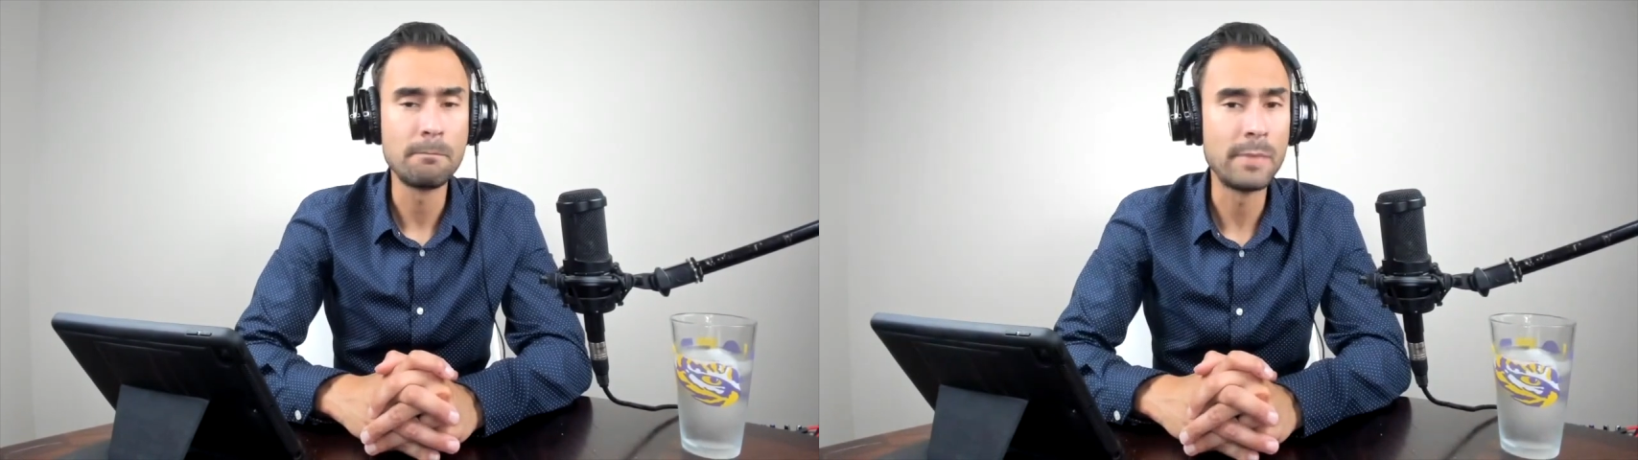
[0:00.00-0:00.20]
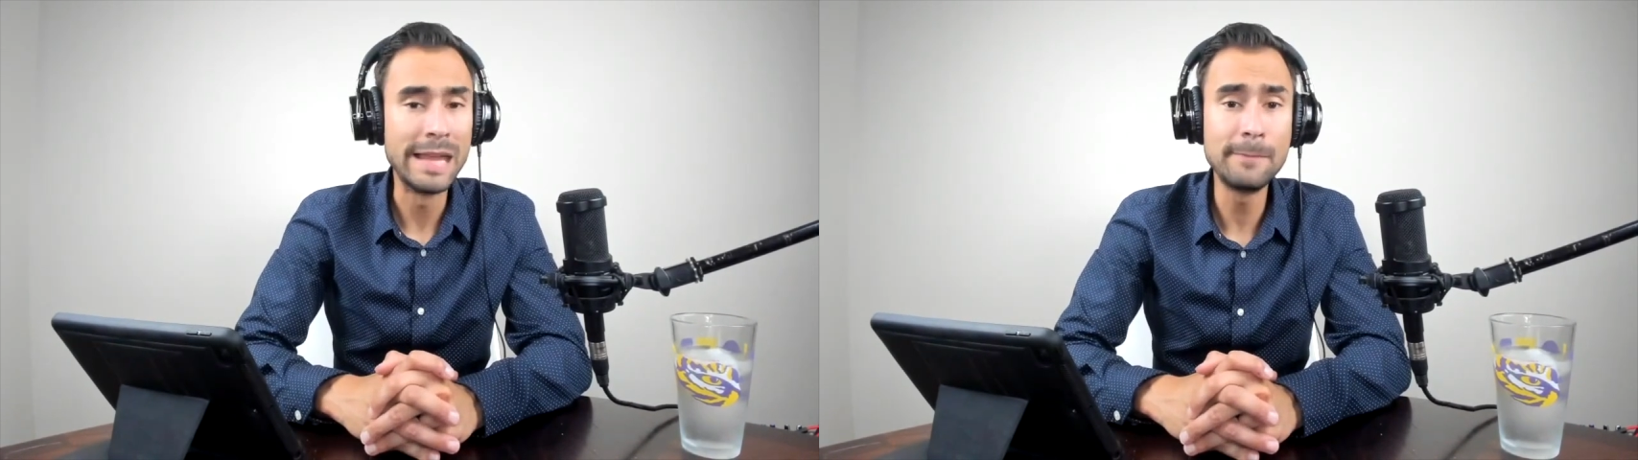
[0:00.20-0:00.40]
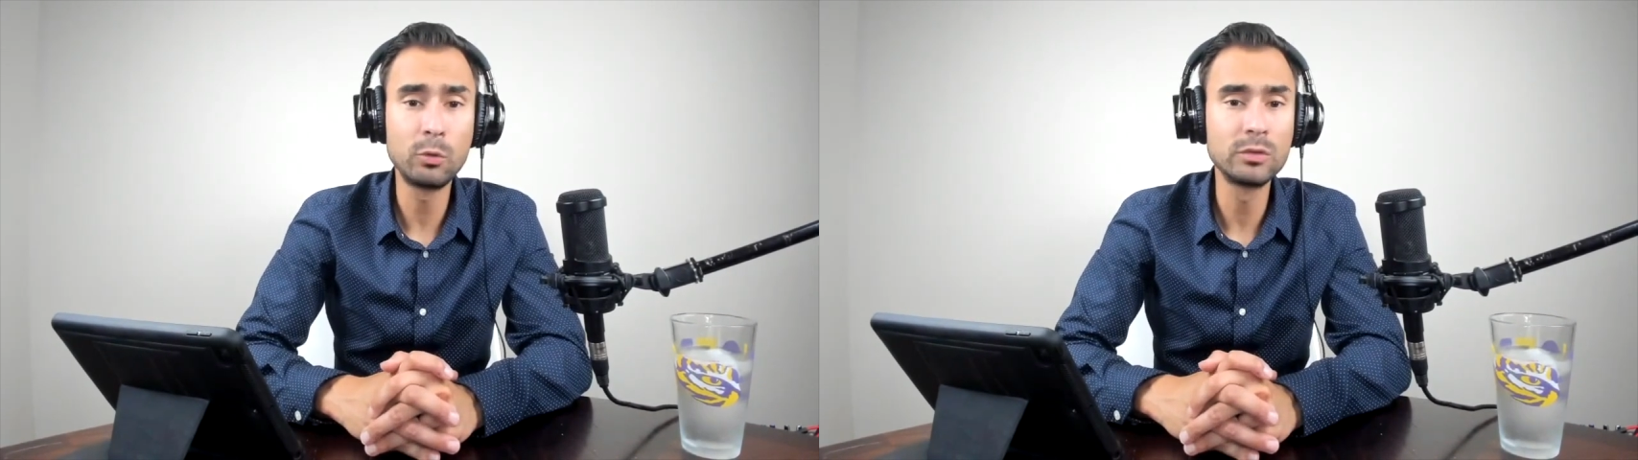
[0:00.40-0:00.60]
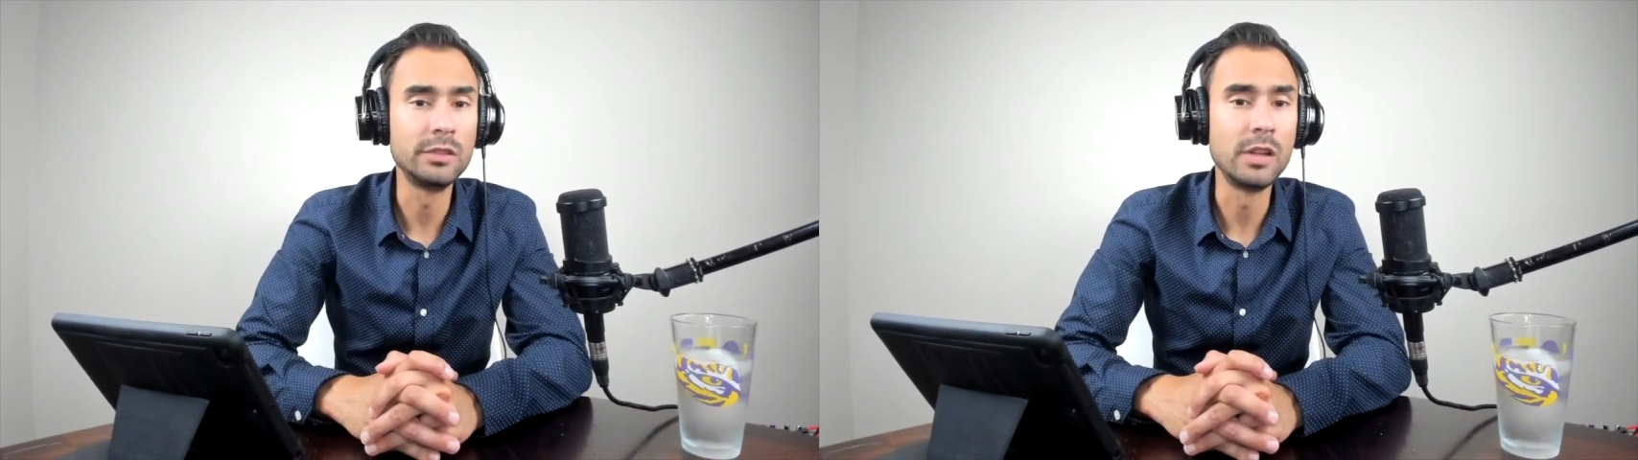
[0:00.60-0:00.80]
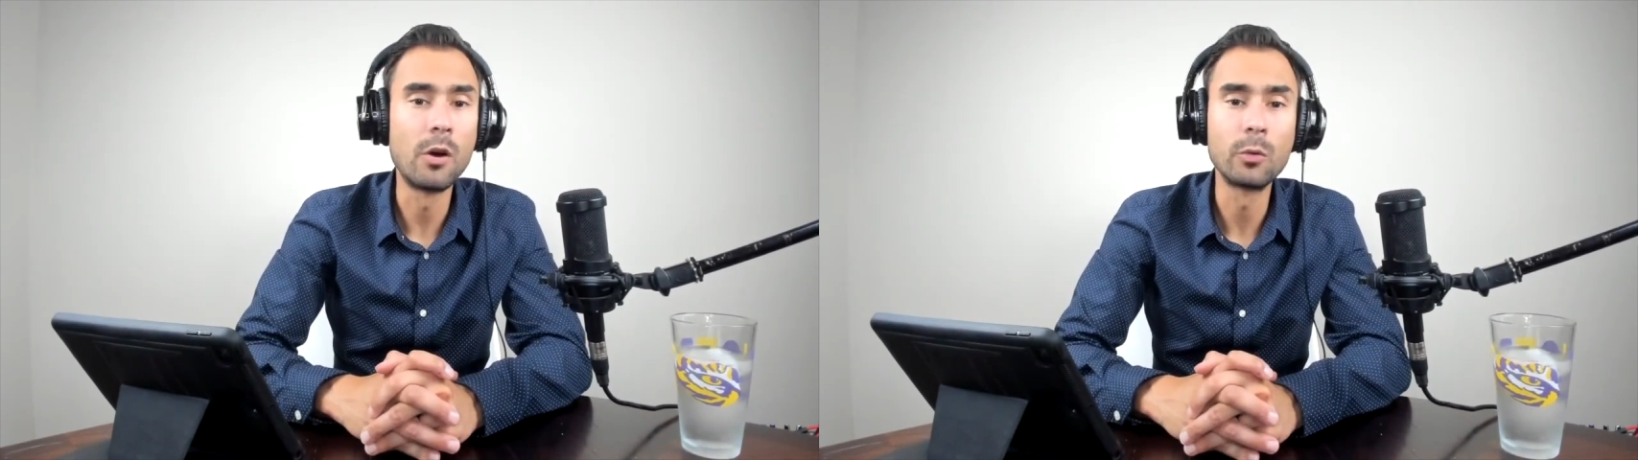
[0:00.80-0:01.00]
People
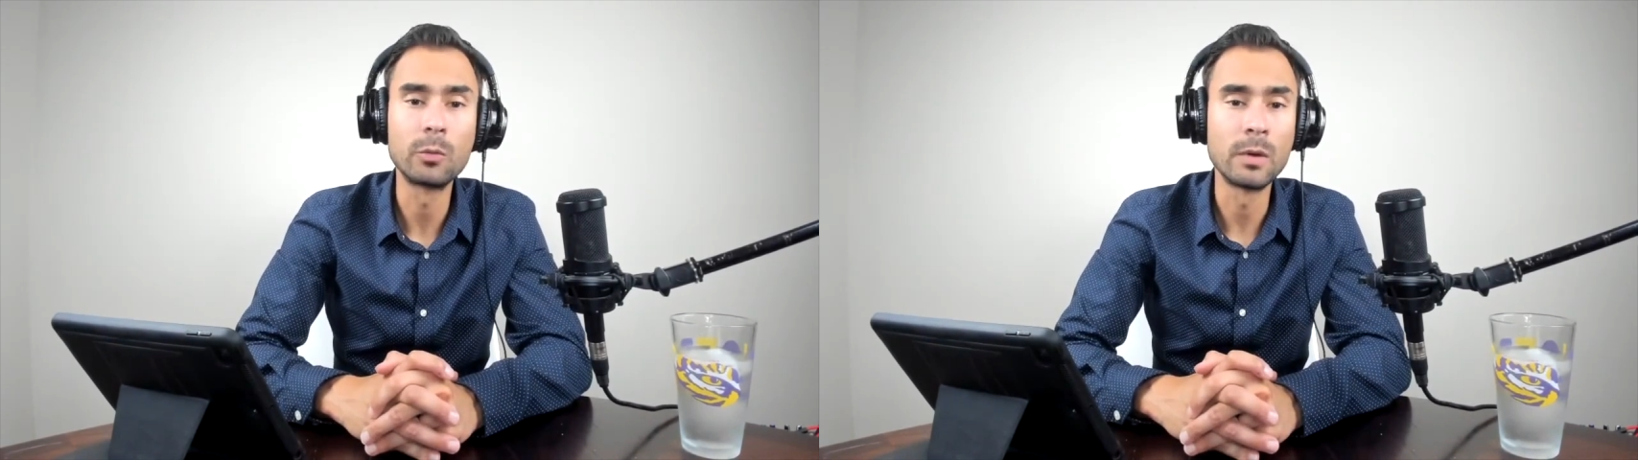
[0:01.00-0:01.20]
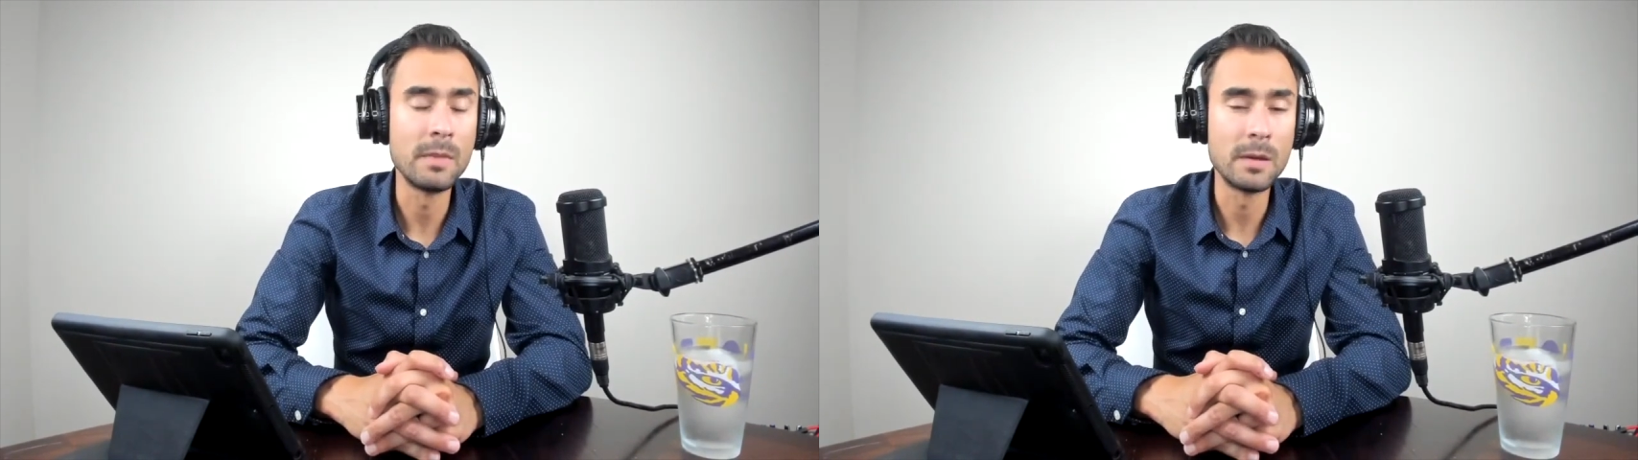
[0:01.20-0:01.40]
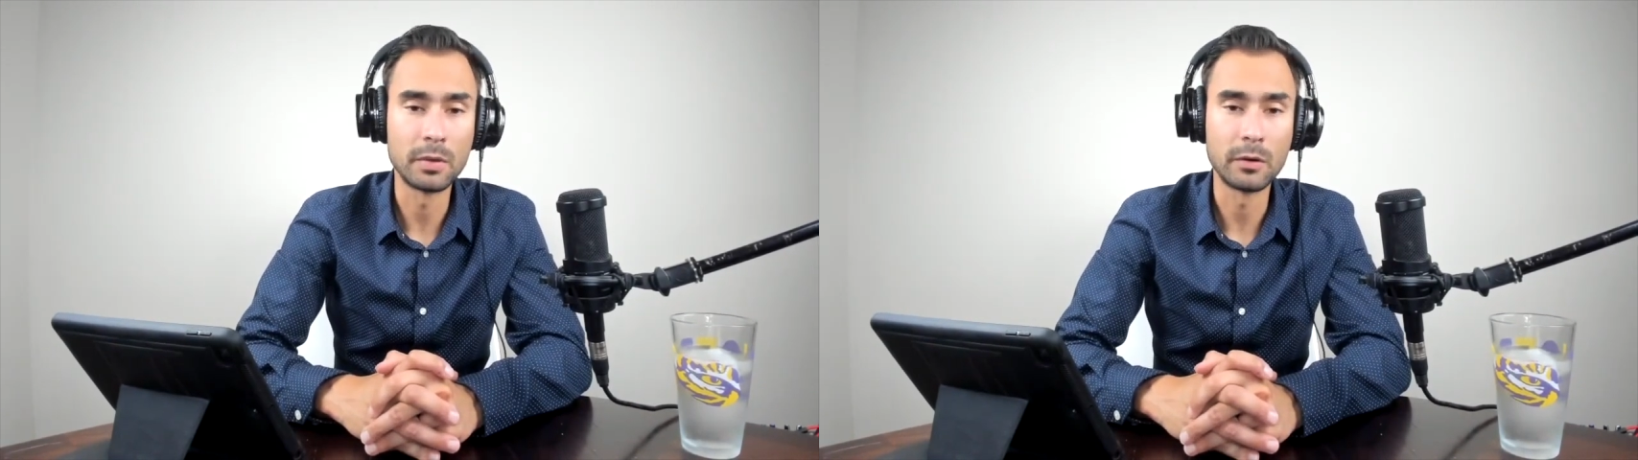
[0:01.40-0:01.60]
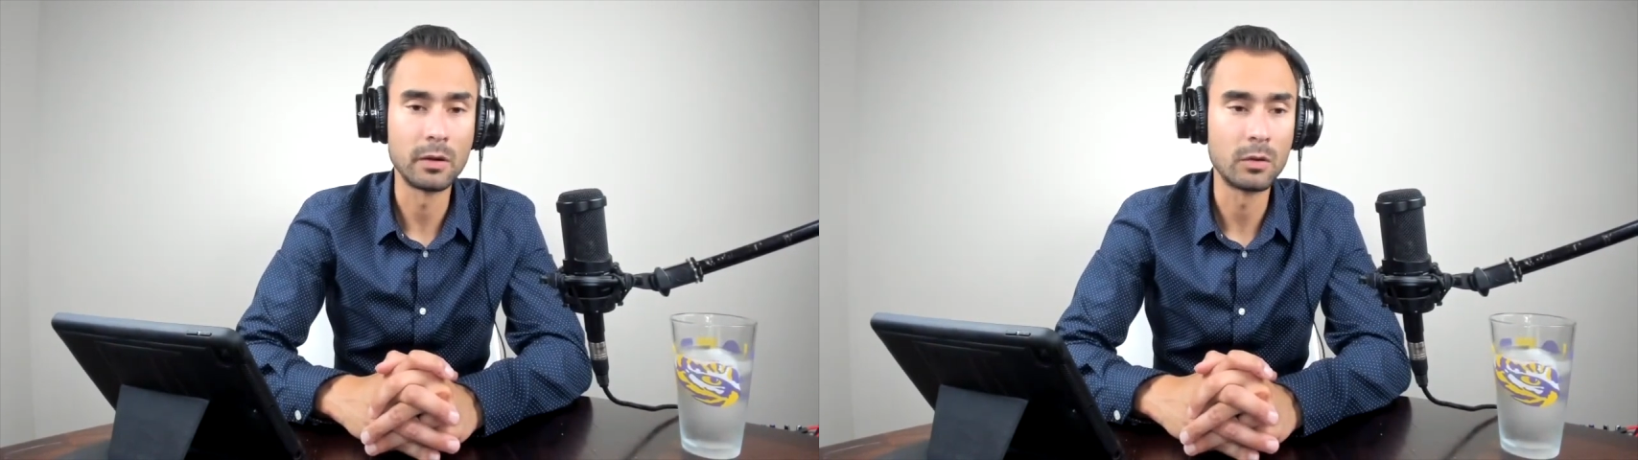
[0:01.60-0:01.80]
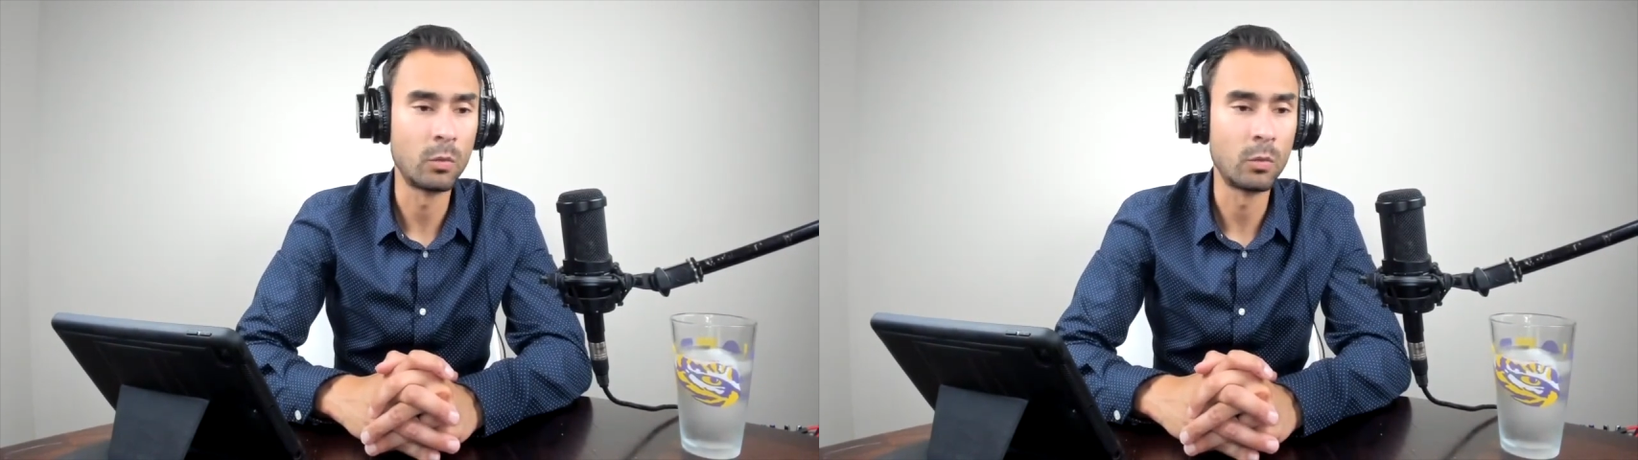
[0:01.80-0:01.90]
don't remember